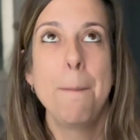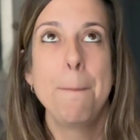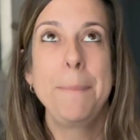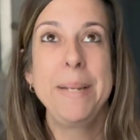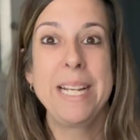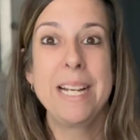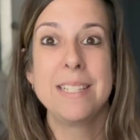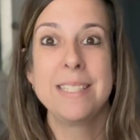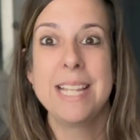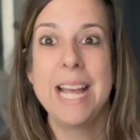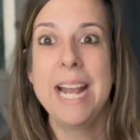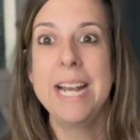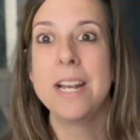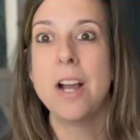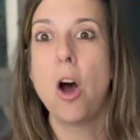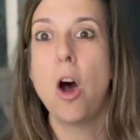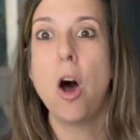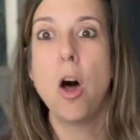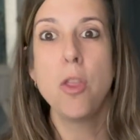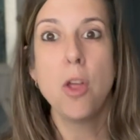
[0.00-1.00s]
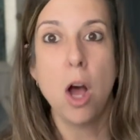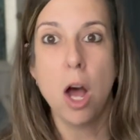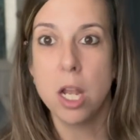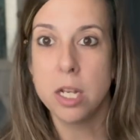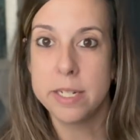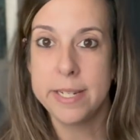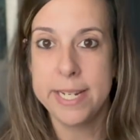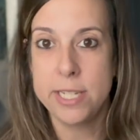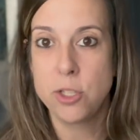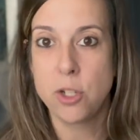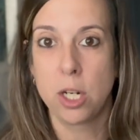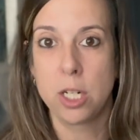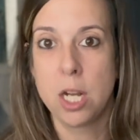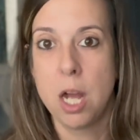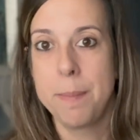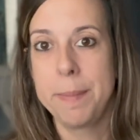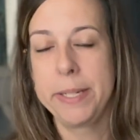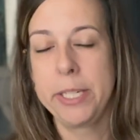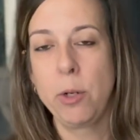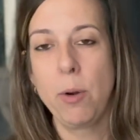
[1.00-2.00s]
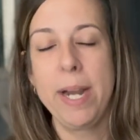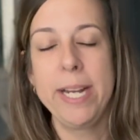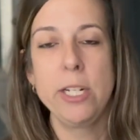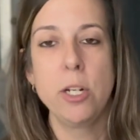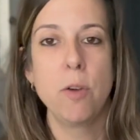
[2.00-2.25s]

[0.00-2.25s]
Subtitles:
because then all the holidays start coming, right?